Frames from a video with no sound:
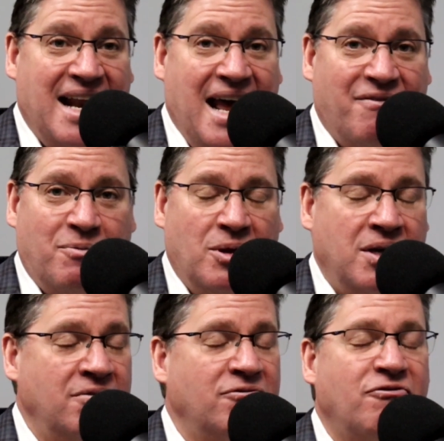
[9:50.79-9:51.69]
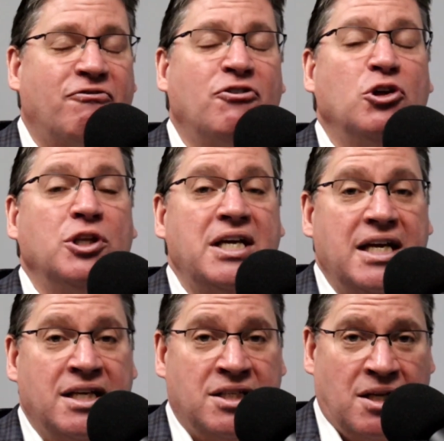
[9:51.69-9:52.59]
that $500,000 fully
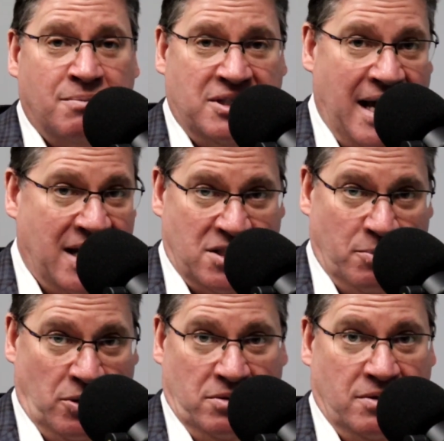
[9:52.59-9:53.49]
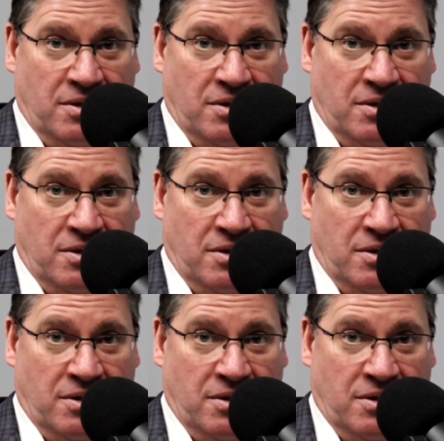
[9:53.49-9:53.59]
income taxable